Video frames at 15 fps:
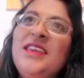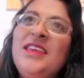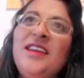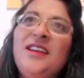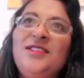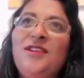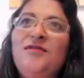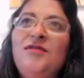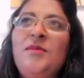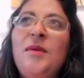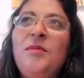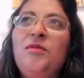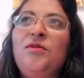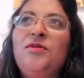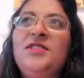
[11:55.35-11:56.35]
think I don't
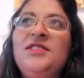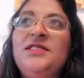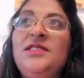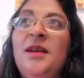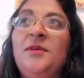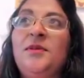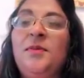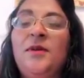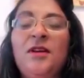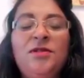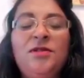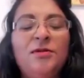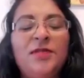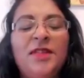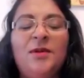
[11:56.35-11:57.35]
remember all the steps, but I
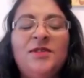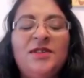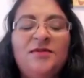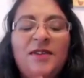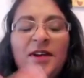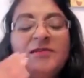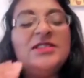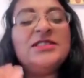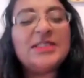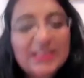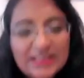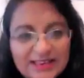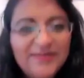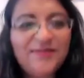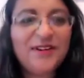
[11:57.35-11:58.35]
thought that was a very
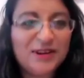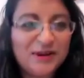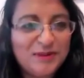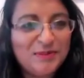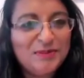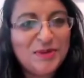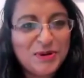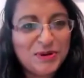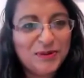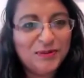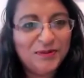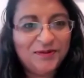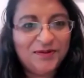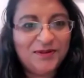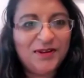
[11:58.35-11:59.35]
significant
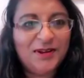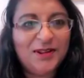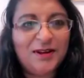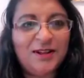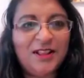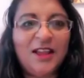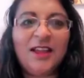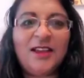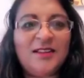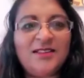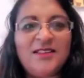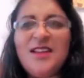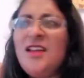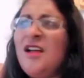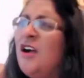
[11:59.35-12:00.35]
move, you know, like,
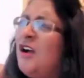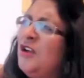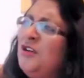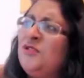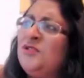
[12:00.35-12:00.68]
because I